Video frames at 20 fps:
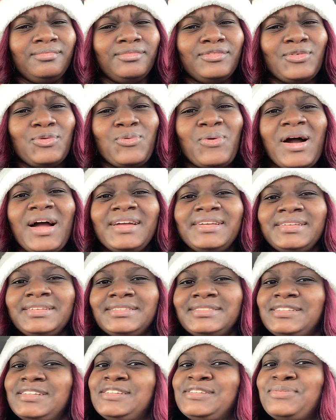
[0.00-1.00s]
Why
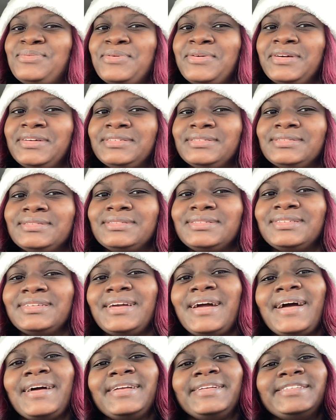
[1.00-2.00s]
does this one
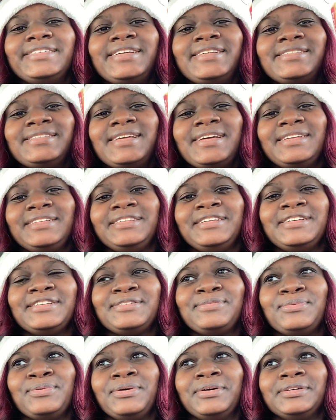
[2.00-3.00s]
kind of taste like
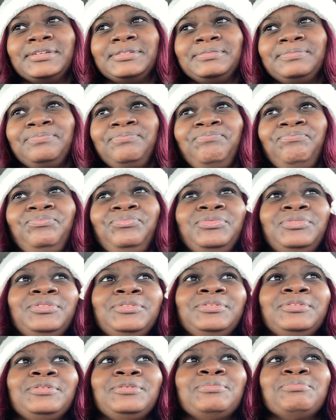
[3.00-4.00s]
this one,
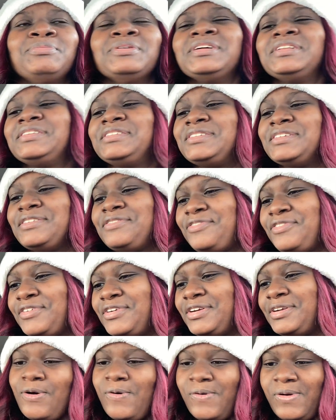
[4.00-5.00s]
but
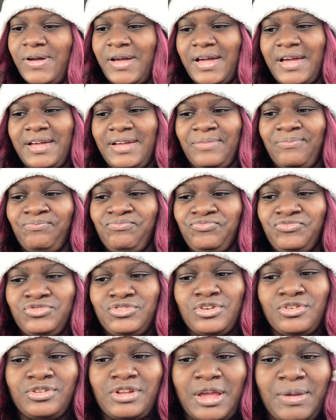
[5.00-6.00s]
different? Okay,
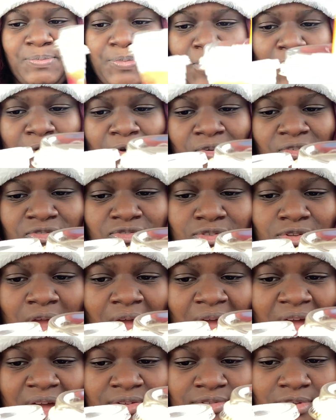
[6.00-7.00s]
so they both
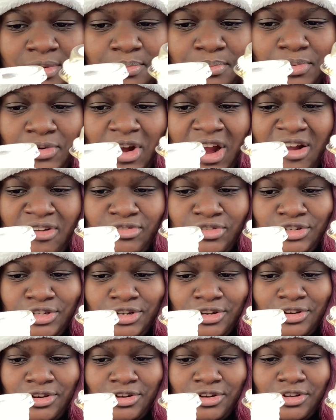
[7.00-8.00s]
have brown
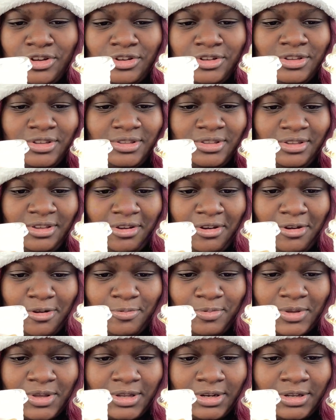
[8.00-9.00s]
sugar cookie syrup
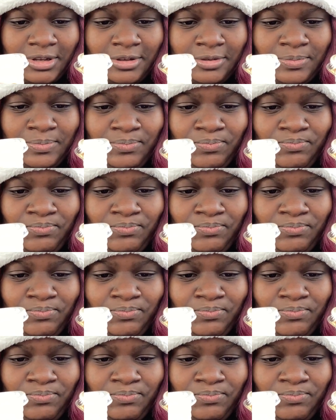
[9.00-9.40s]
in it,